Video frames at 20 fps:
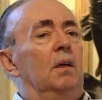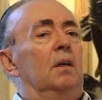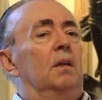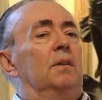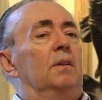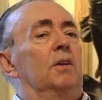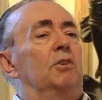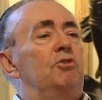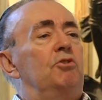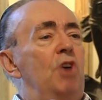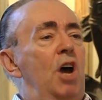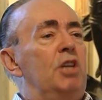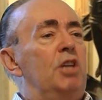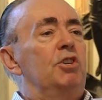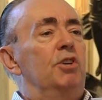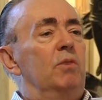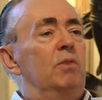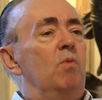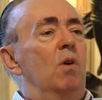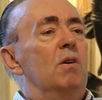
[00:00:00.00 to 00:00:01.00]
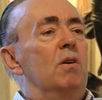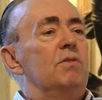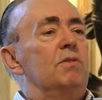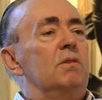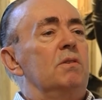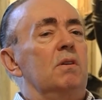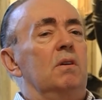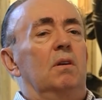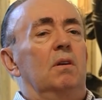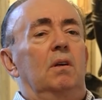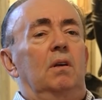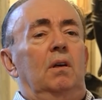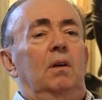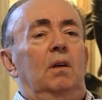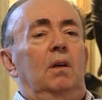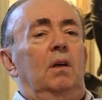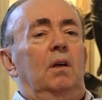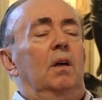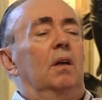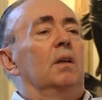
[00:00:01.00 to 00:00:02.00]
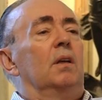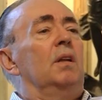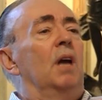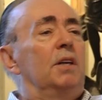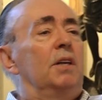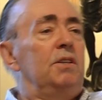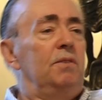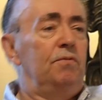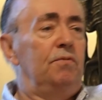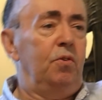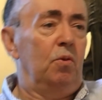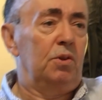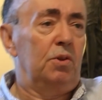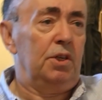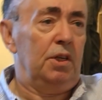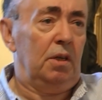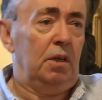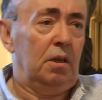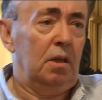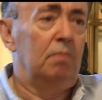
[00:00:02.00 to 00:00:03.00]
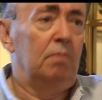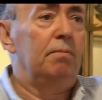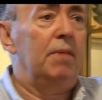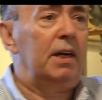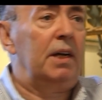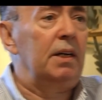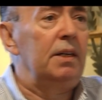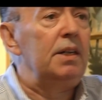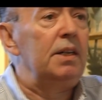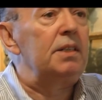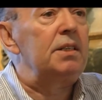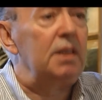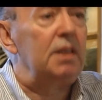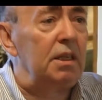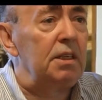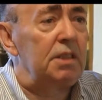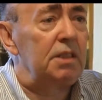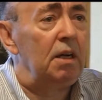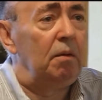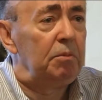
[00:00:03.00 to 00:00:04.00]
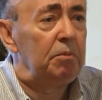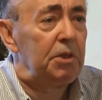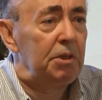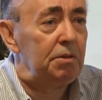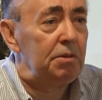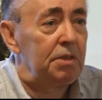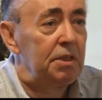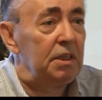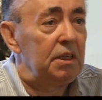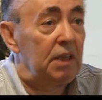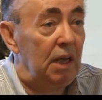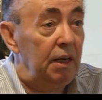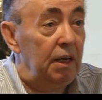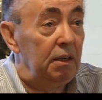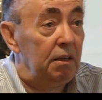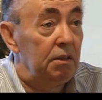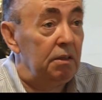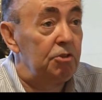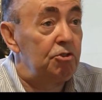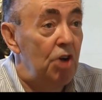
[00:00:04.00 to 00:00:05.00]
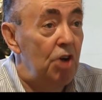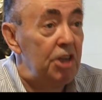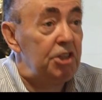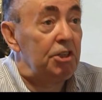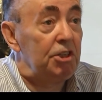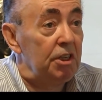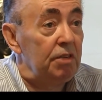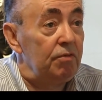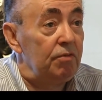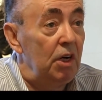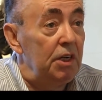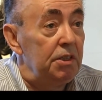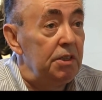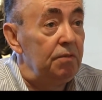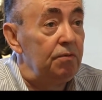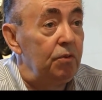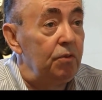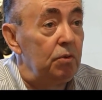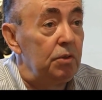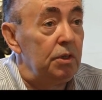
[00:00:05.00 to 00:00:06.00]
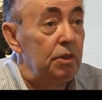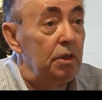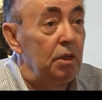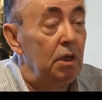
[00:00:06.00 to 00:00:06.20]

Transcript: The tragedy was 1914, mechanistic assumptions, again, the tragedy of 1914,